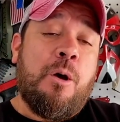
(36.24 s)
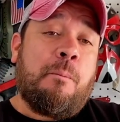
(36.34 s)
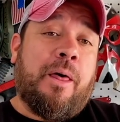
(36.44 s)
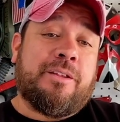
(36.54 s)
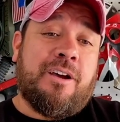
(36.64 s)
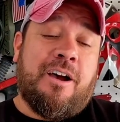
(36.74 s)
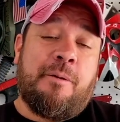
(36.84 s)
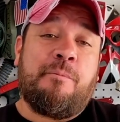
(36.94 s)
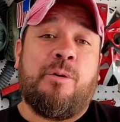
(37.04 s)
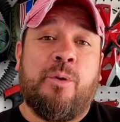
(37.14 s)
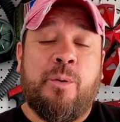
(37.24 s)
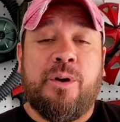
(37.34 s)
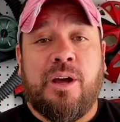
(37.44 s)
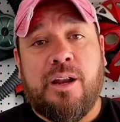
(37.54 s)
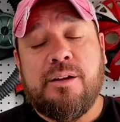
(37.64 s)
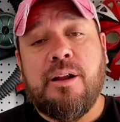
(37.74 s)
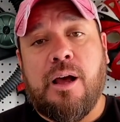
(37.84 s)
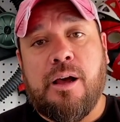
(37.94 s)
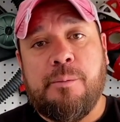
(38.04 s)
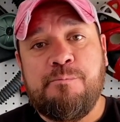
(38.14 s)
By the time we were done
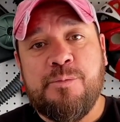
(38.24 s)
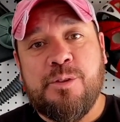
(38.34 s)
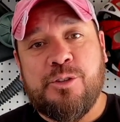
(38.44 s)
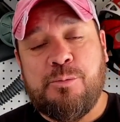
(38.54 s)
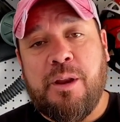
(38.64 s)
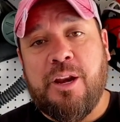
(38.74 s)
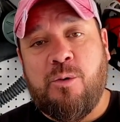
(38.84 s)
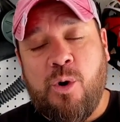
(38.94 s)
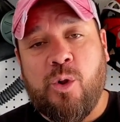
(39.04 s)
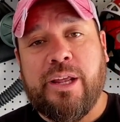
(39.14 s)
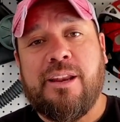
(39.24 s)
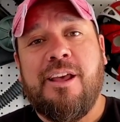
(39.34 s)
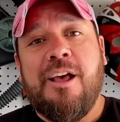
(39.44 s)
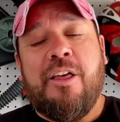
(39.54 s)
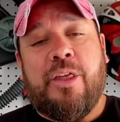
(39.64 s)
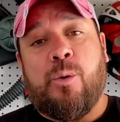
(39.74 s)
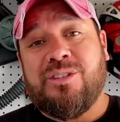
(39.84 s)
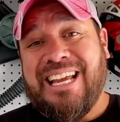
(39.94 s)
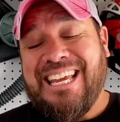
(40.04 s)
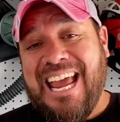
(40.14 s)
spinning and rolling, there
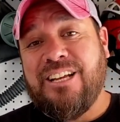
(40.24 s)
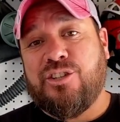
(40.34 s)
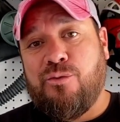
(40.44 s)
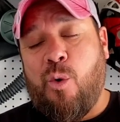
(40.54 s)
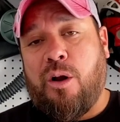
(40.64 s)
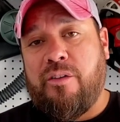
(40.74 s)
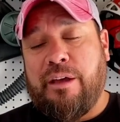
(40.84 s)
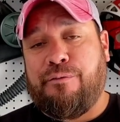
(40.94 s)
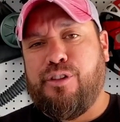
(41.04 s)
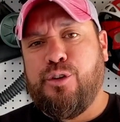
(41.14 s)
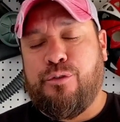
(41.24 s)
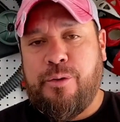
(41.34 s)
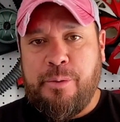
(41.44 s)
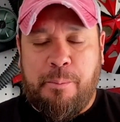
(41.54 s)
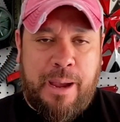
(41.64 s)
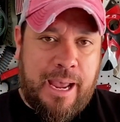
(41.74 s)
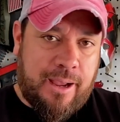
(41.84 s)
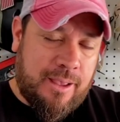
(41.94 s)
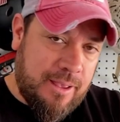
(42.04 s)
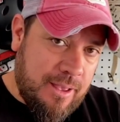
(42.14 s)
was a case of water that flew from the
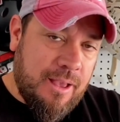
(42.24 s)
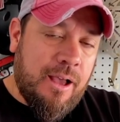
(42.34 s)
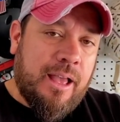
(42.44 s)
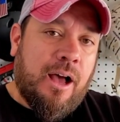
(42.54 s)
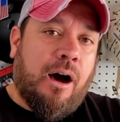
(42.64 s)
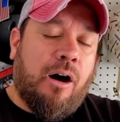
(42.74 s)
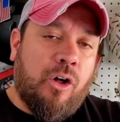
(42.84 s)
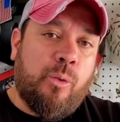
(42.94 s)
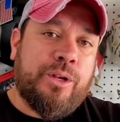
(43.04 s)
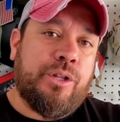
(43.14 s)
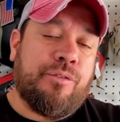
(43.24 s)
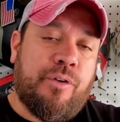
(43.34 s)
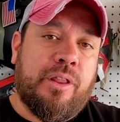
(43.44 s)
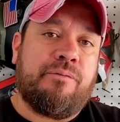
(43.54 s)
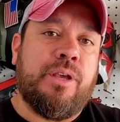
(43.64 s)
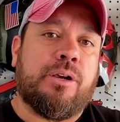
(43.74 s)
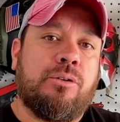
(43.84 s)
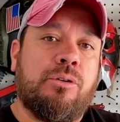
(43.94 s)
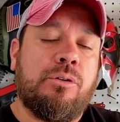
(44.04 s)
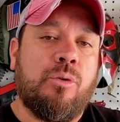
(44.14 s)
back all the way to the front of the
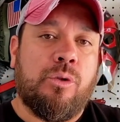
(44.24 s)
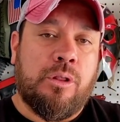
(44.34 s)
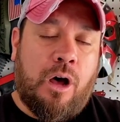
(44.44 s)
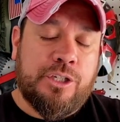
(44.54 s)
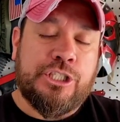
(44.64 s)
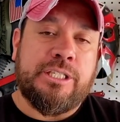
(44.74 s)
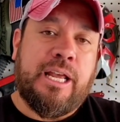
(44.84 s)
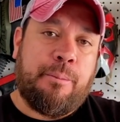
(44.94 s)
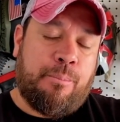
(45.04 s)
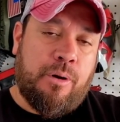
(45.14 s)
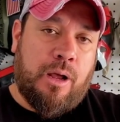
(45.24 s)
vehicle, lodging and